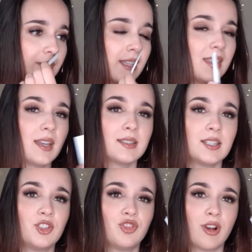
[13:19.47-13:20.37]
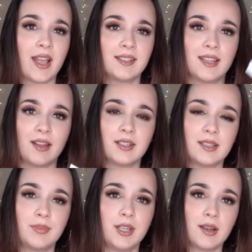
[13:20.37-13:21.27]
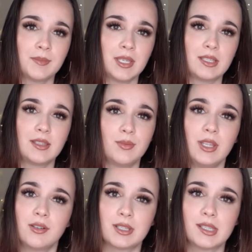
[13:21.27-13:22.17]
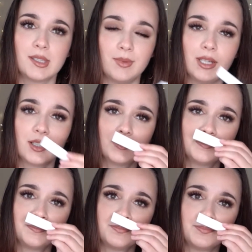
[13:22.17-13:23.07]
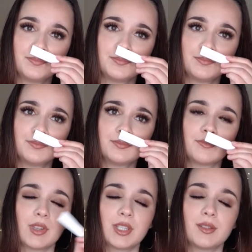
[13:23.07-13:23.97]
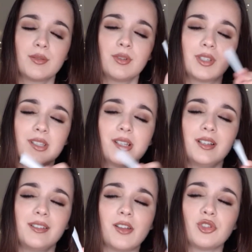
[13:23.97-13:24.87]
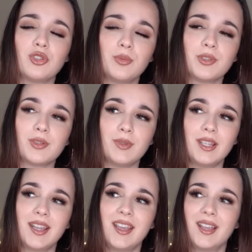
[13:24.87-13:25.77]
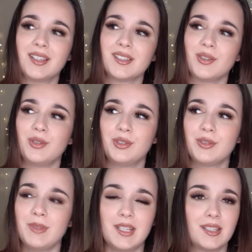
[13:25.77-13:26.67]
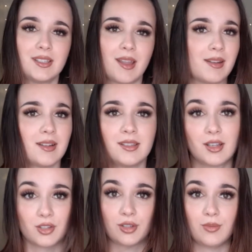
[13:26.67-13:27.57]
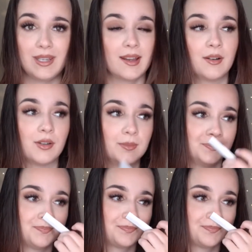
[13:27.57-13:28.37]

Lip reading: I think as it's drying down, it's becoming sweeter and sweeter. But still not super sweet. So to me, this scent is not sweet at all.